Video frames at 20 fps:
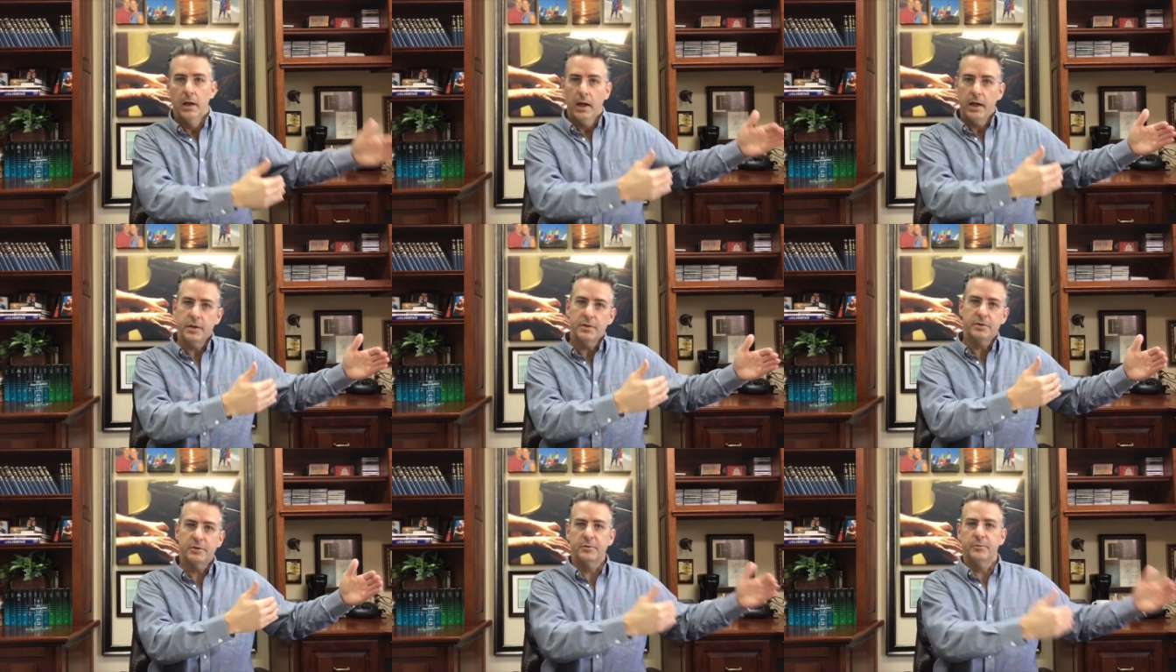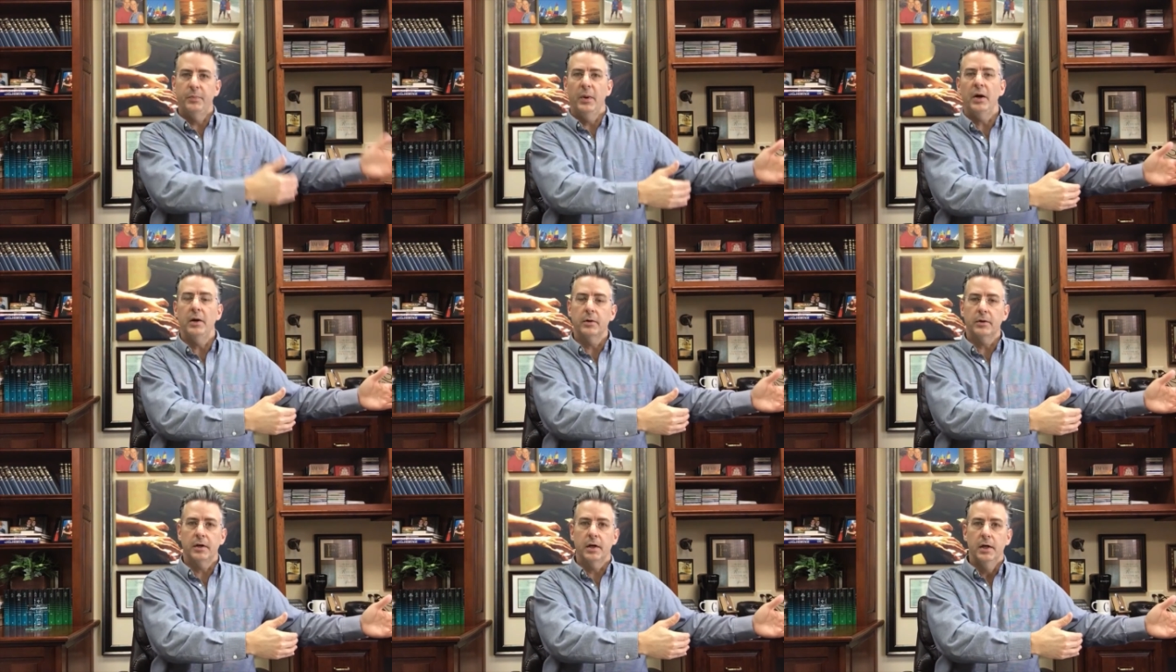He
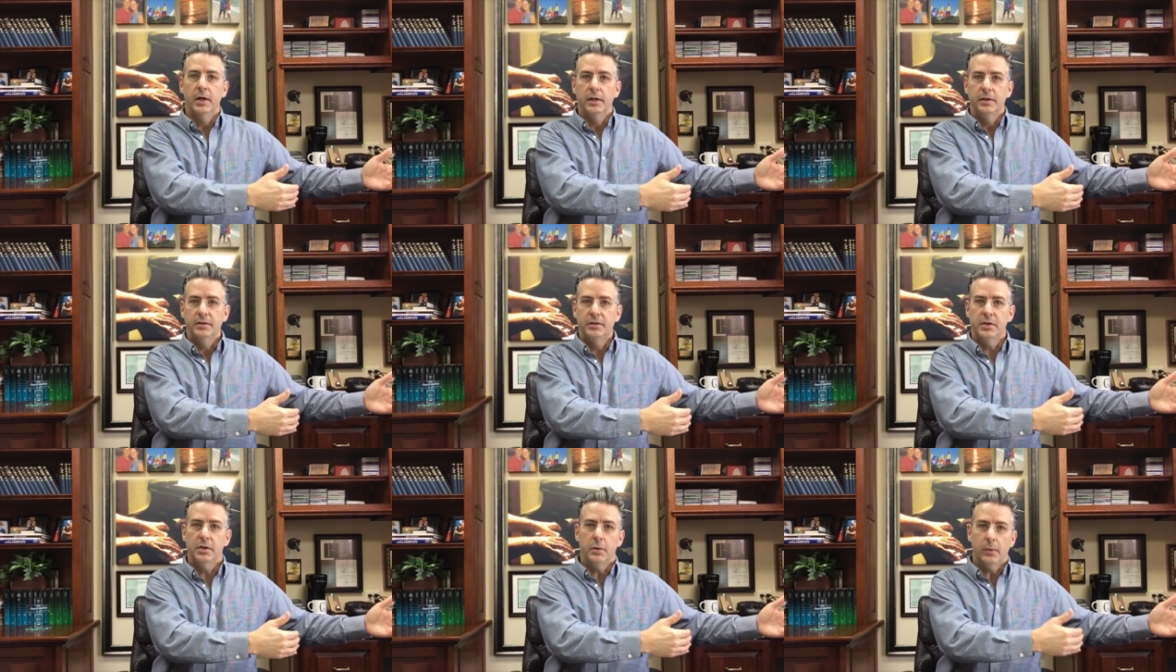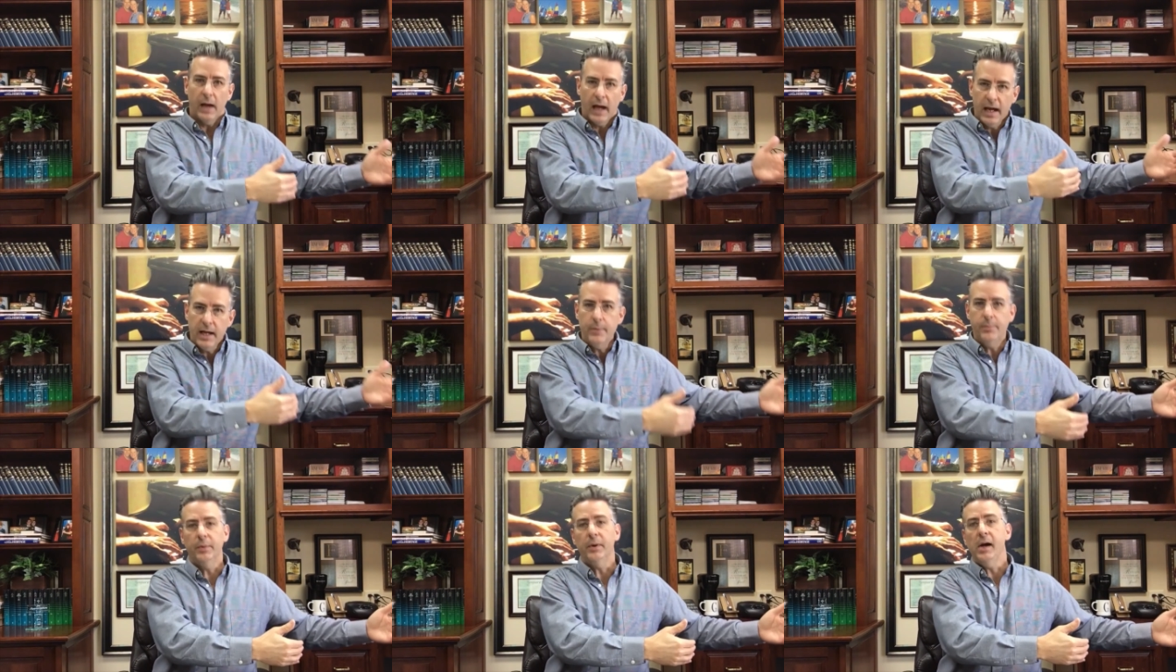spoke to
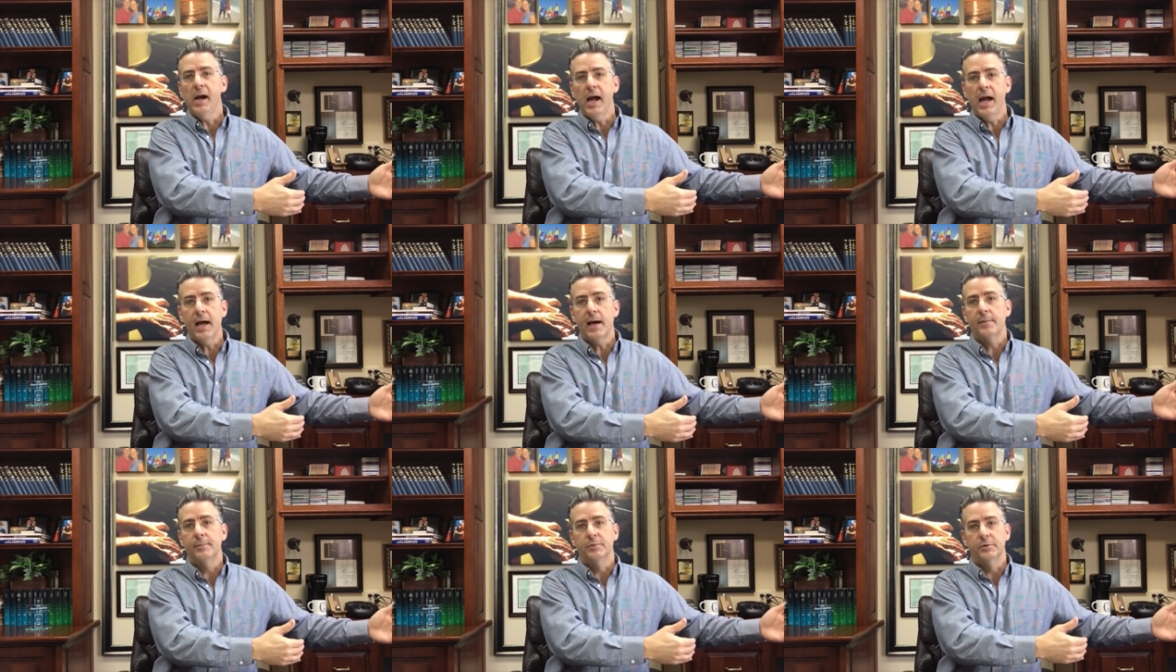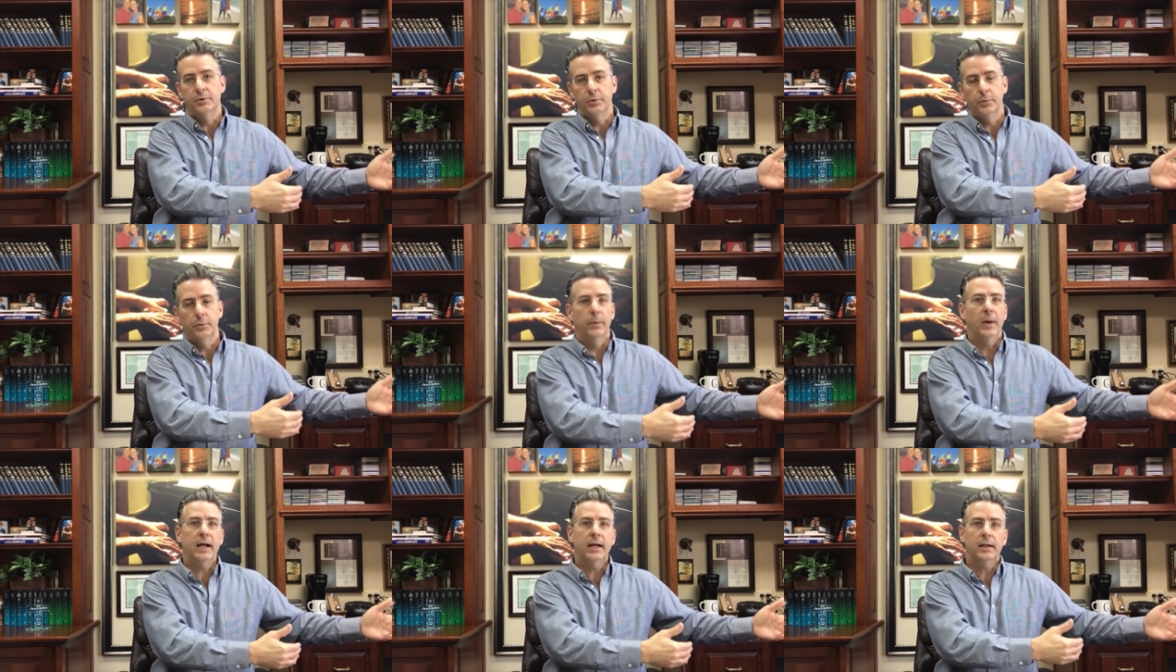Abraham
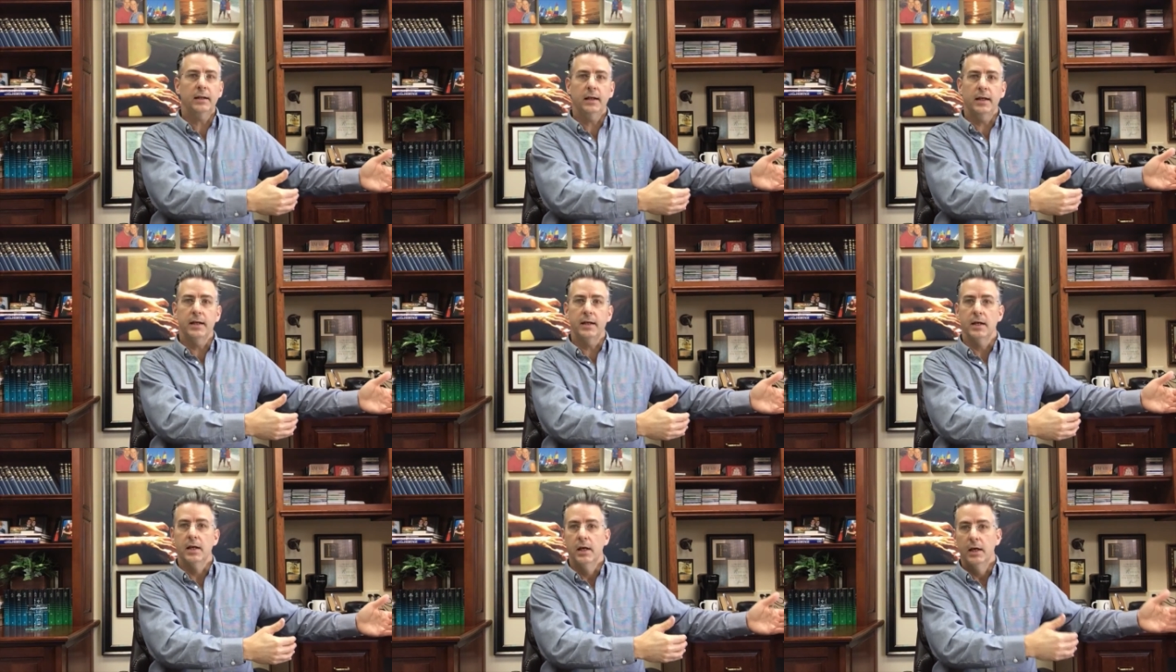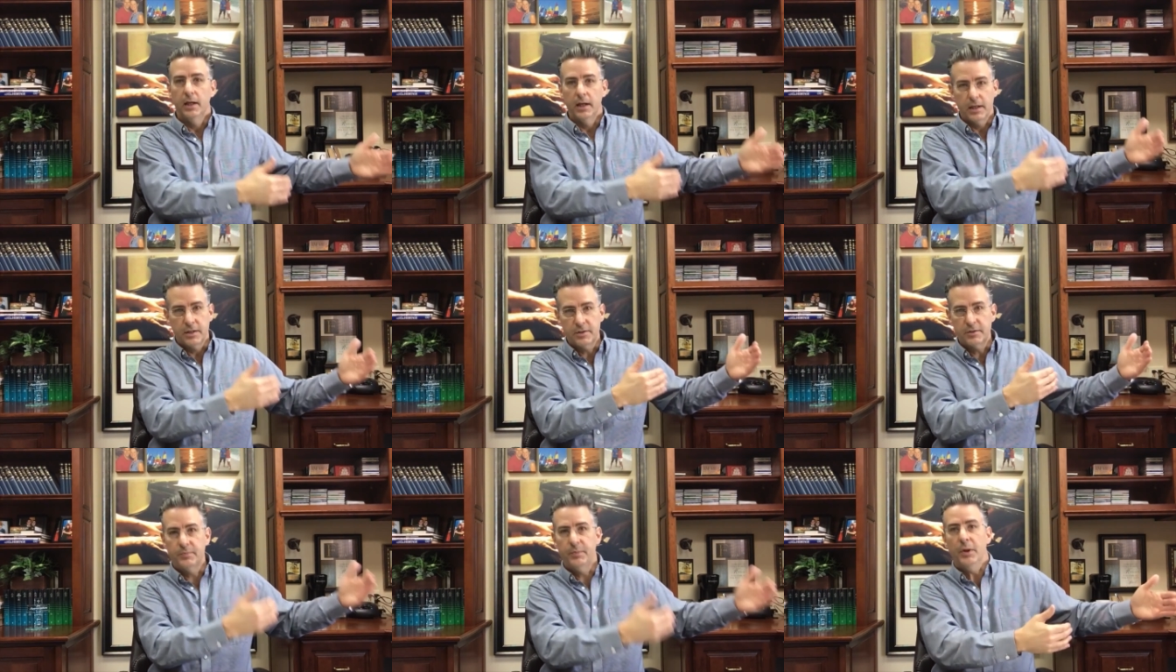directly.
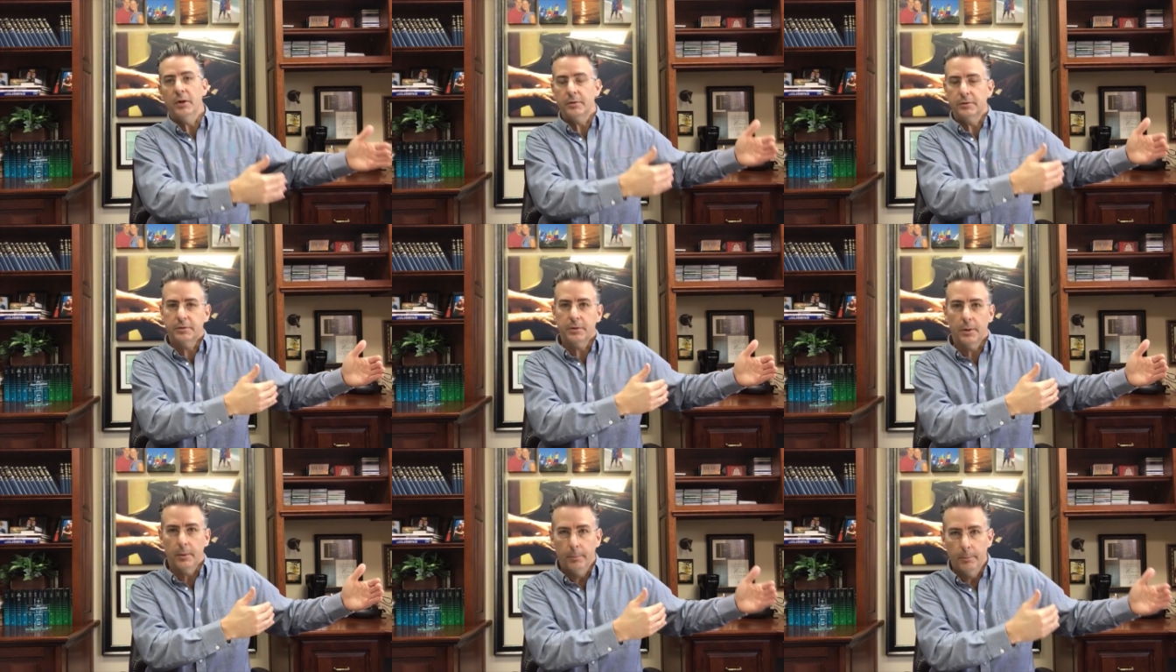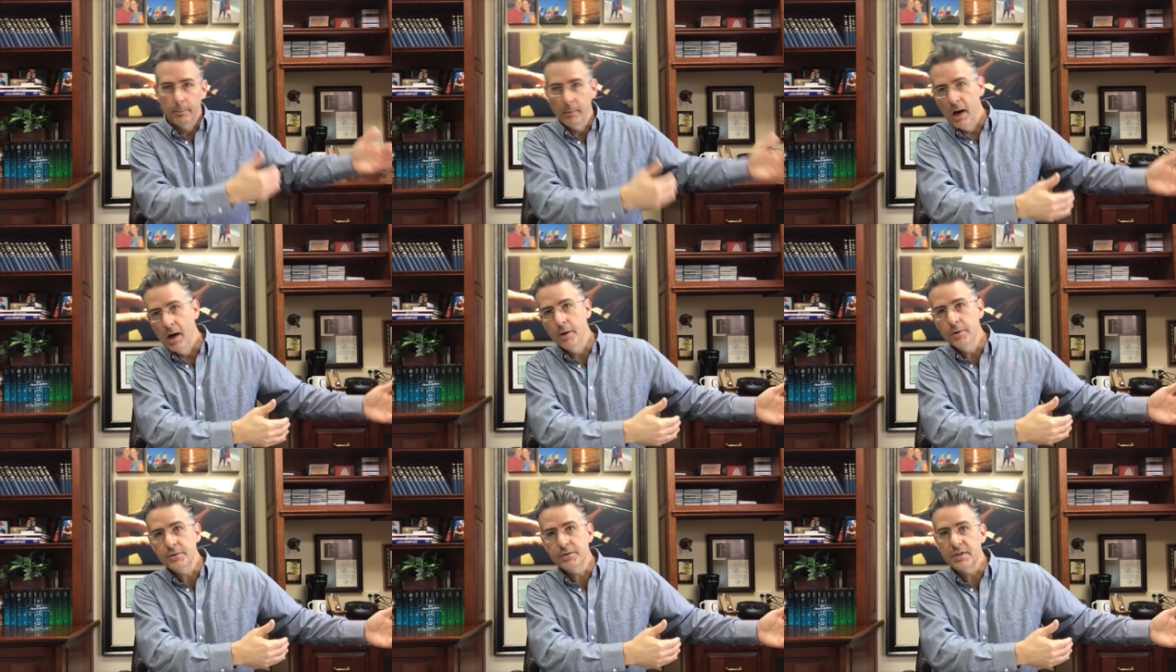He spoke to
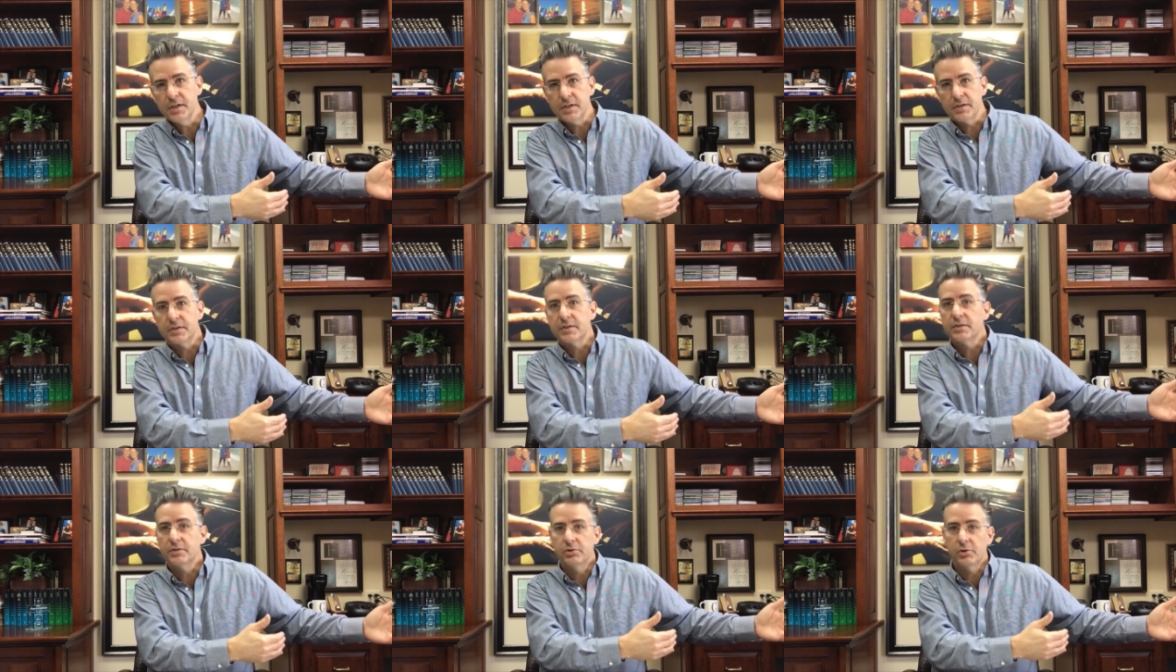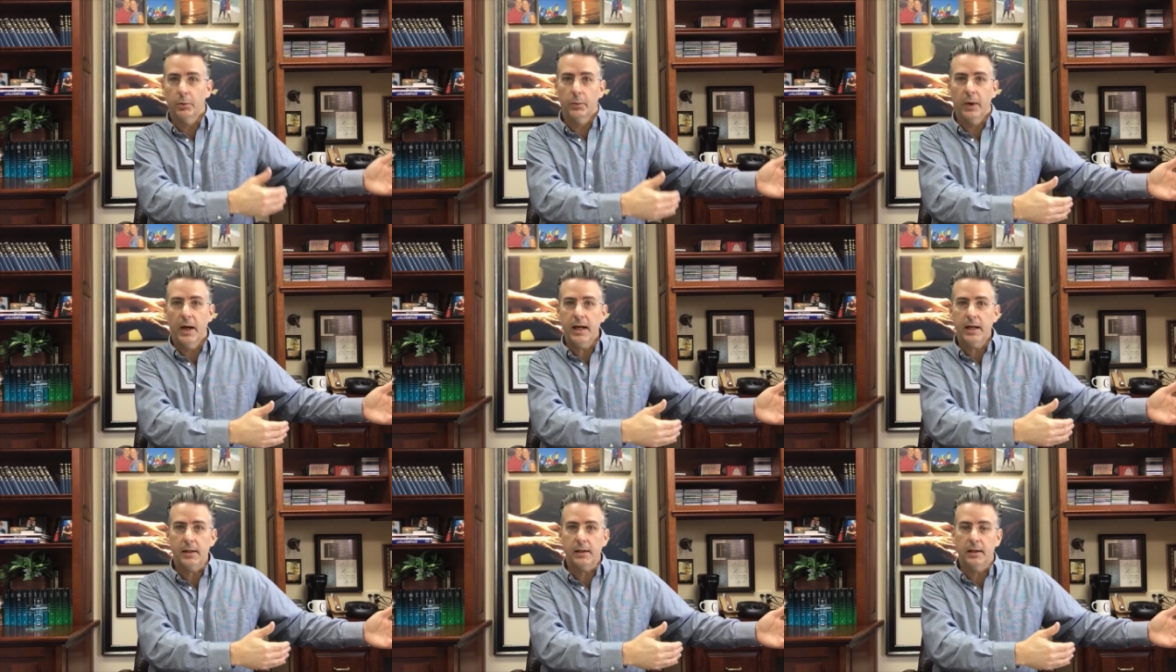Moses
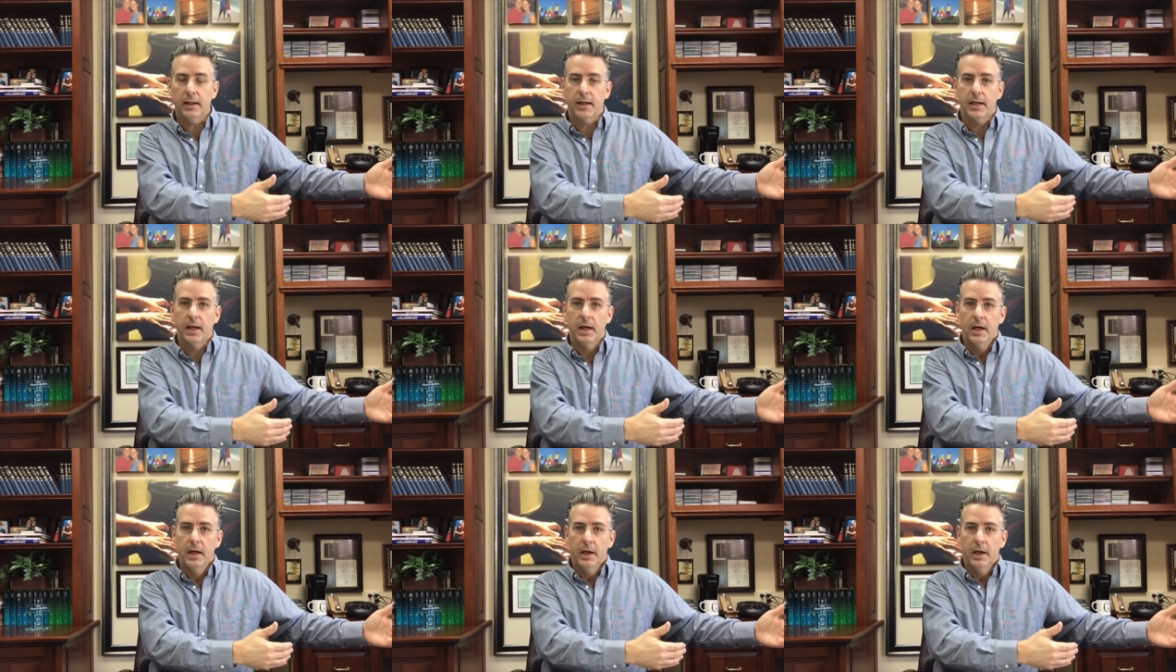directly.